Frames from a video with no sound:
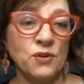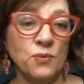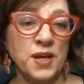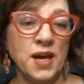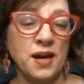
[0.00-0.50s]

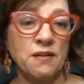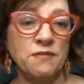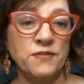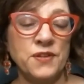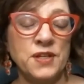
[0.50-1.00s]
So we
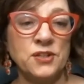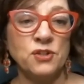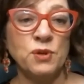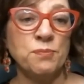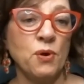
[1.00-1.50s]
have
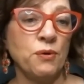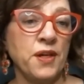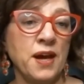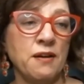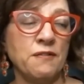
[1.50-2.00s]
needs, and we
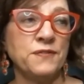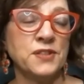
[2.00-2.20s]
both have